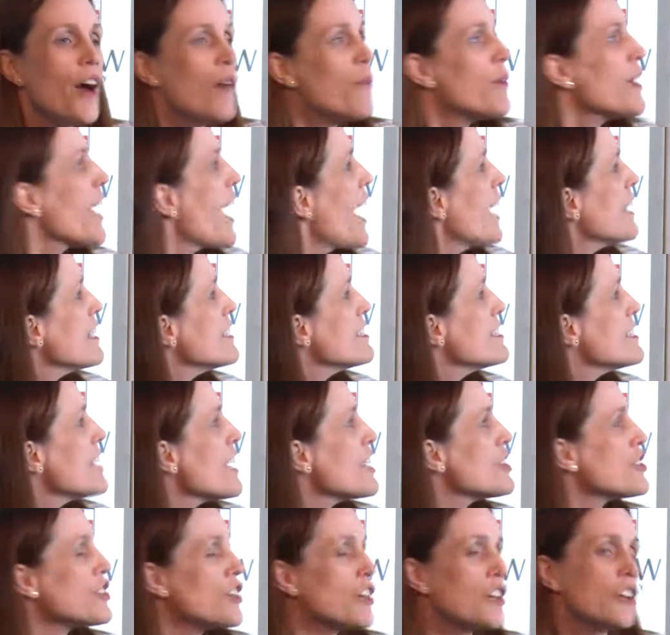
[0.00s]
we had a
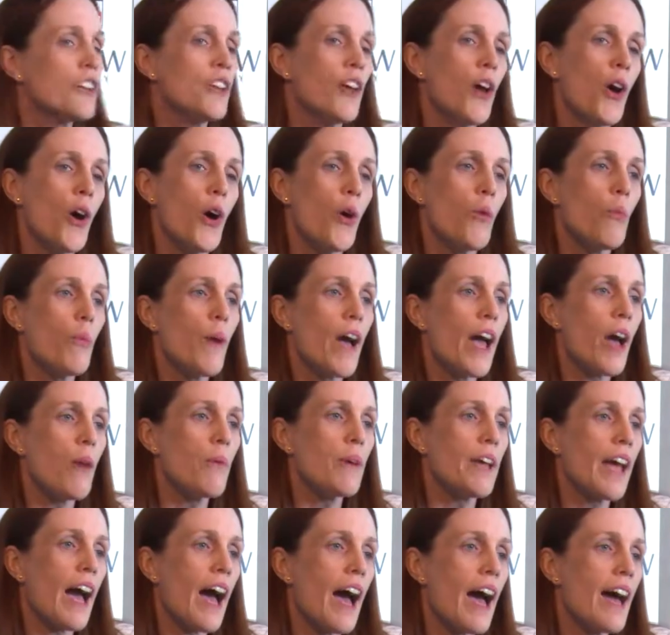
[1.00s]
session where
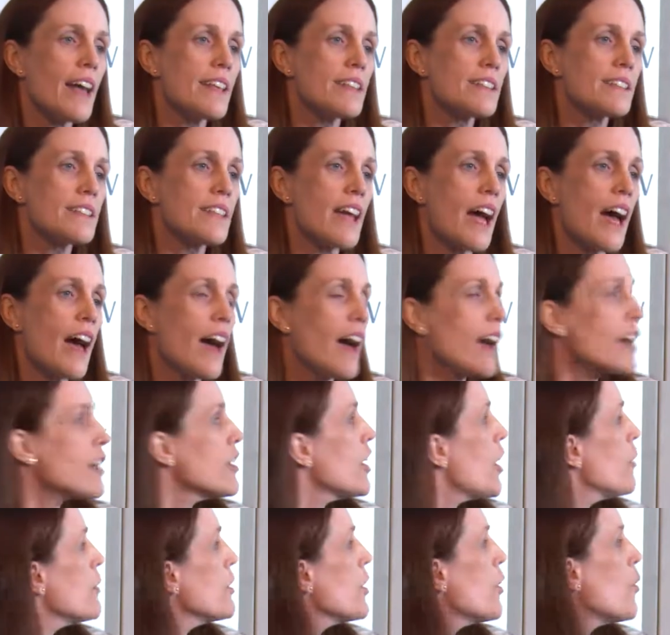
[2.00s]
we asked
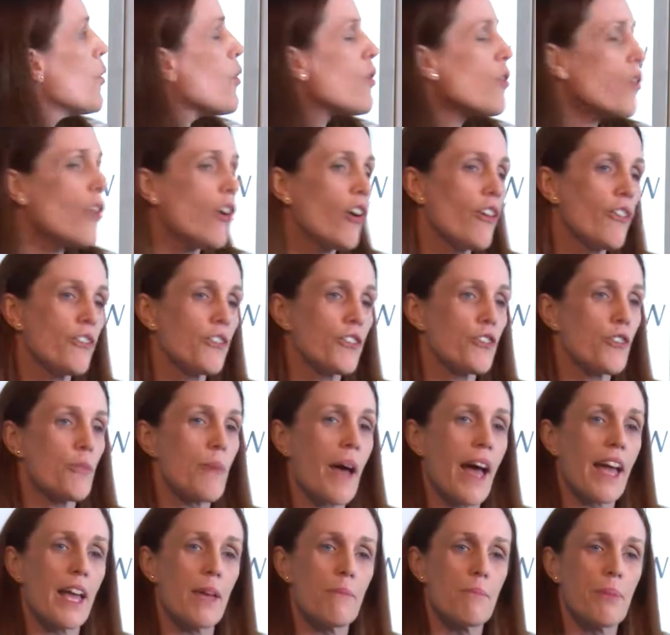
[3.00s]
Chloe Hawcroft from
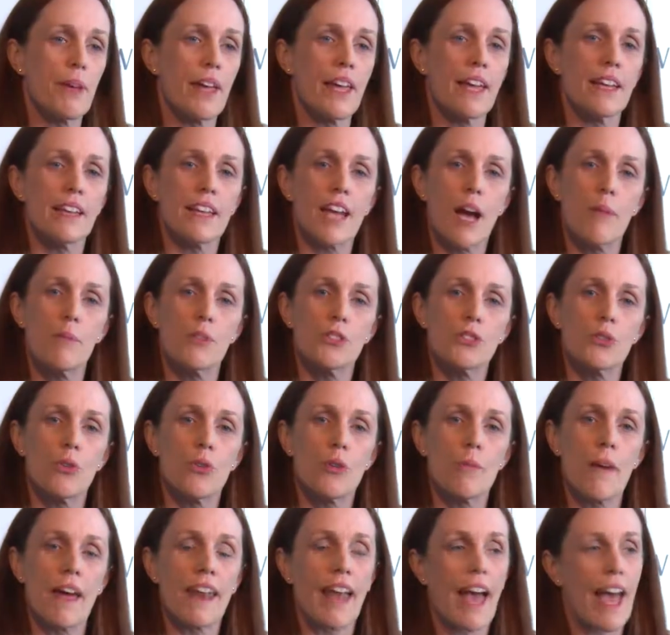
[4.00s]
AMP to come and talk
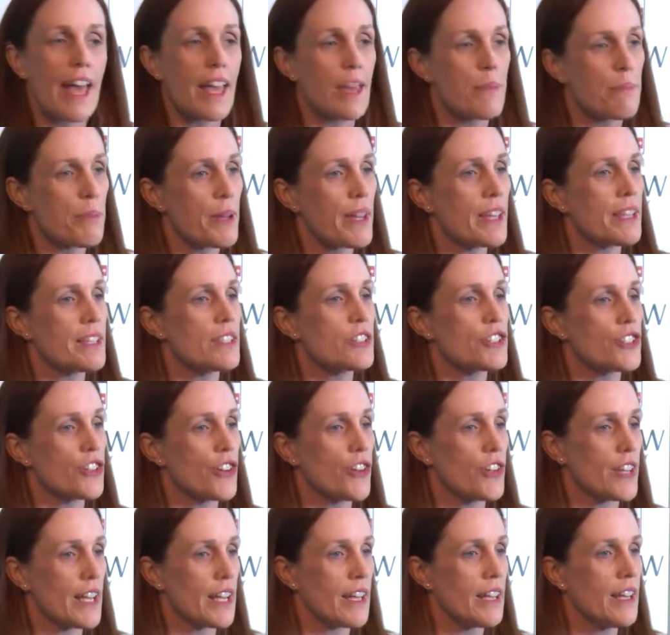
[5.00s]
about AMP's
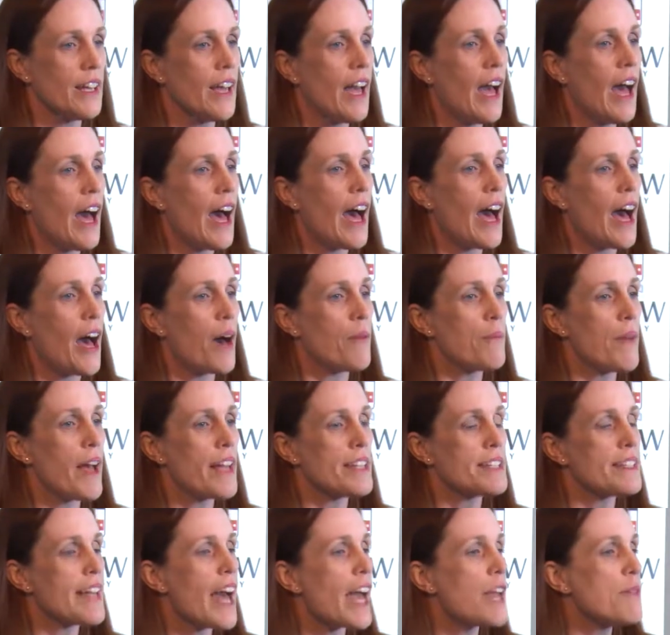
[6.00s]
journey
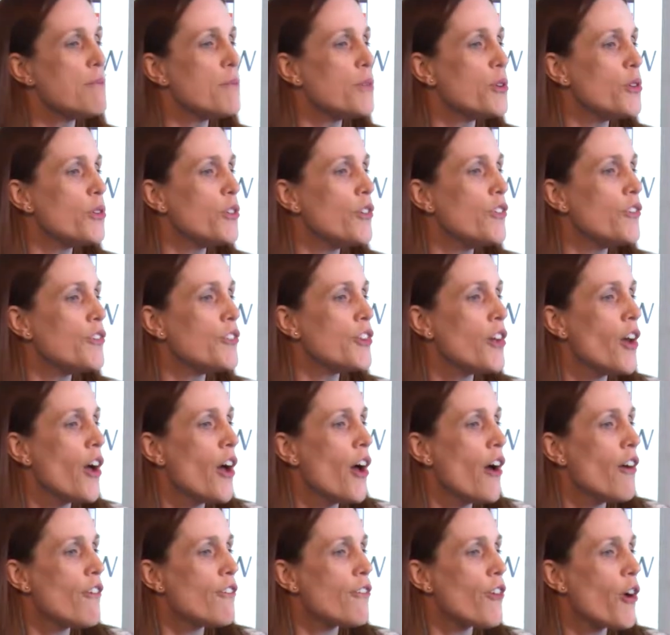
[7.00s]
as they moved
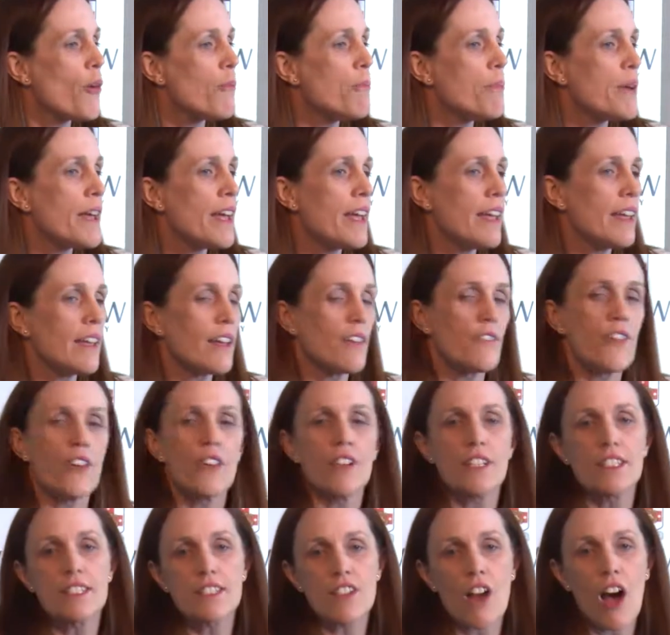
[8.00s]
from being a
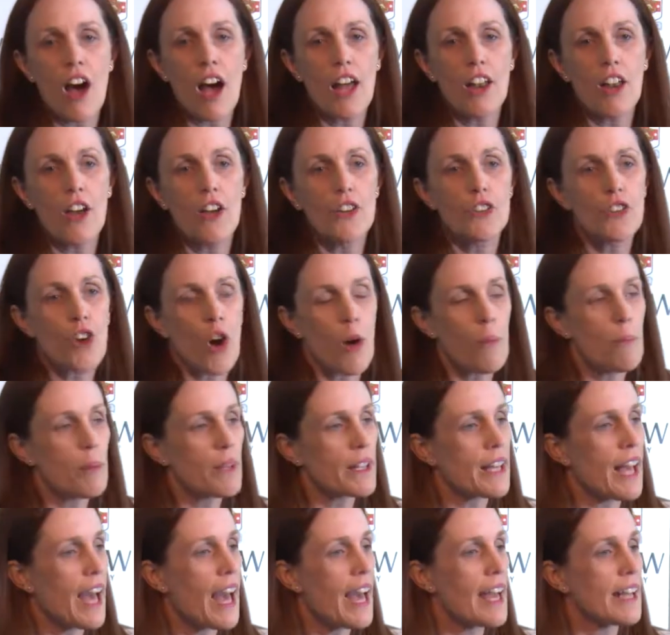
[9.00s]
very siloed,
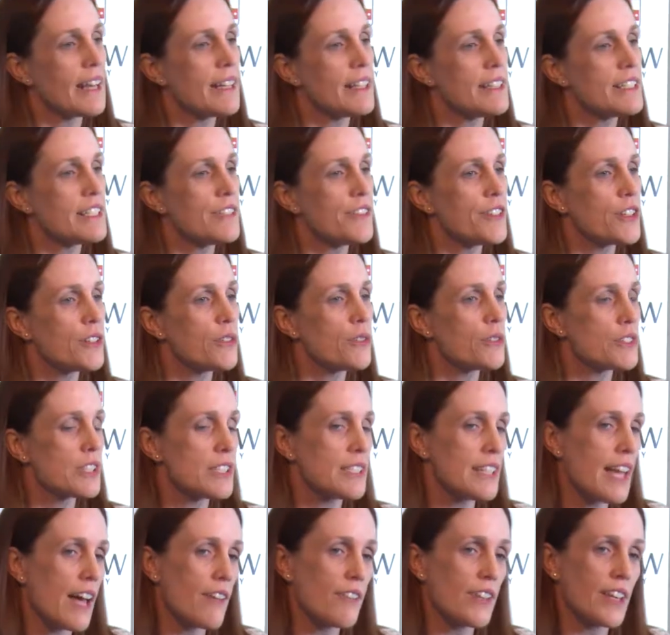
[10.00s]
complicated, difficult to
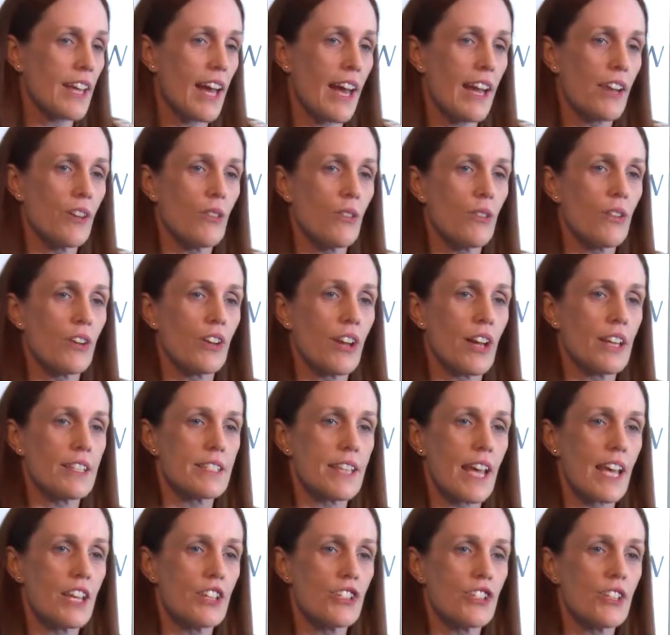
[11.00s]
navigate
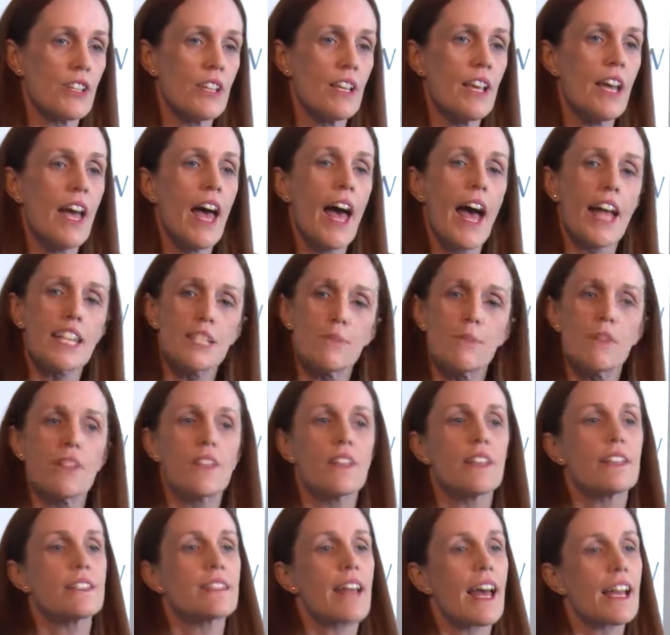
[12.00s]
organisation, and some of the
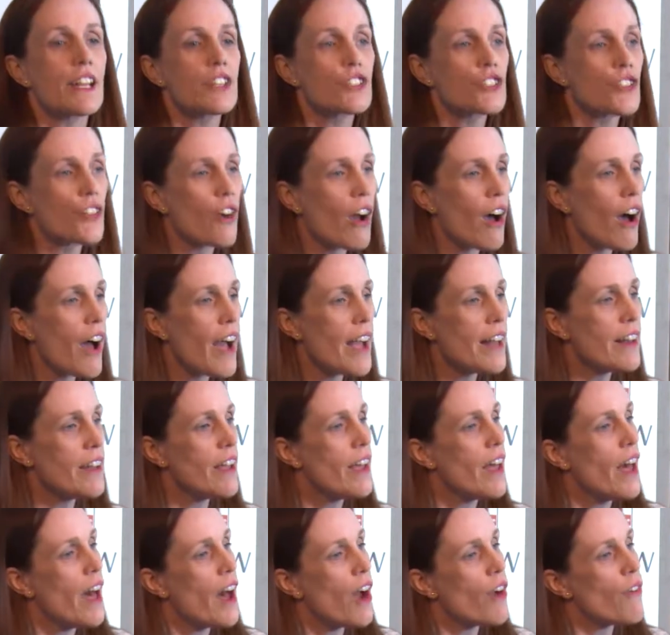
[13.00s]
things they'd tried
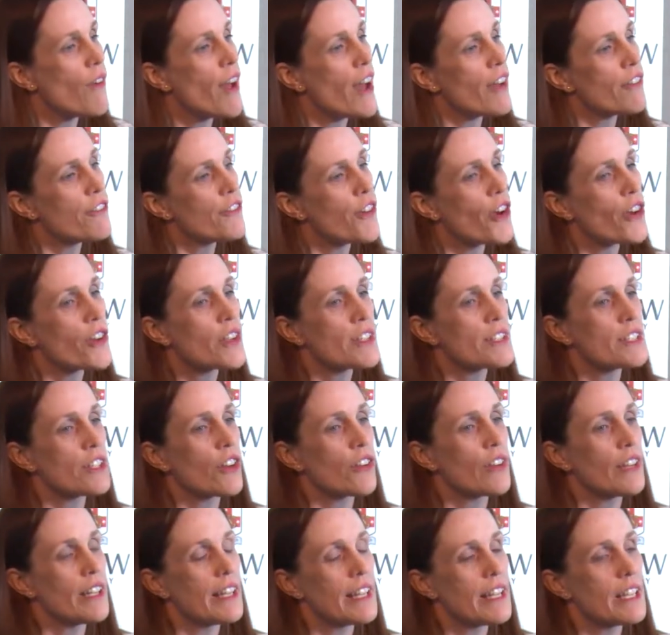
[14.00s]
around focusing
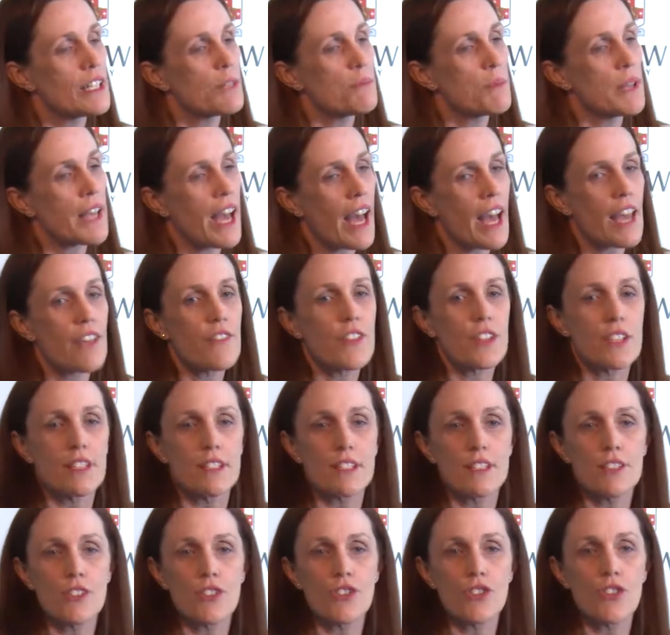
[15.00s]
on leader
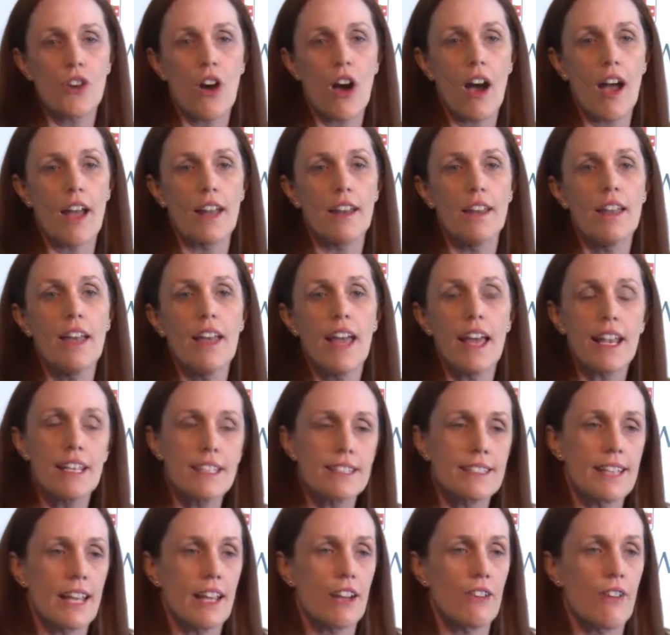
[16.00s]
behaviours to try and
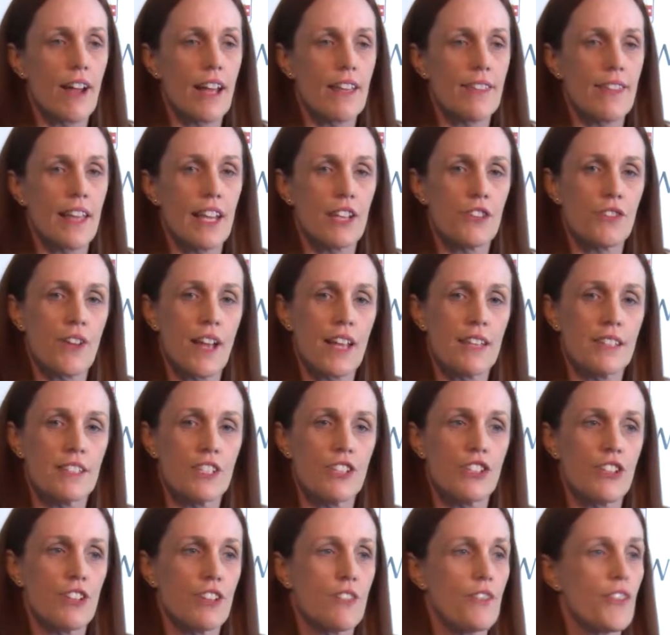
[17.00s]
accelerate their transition.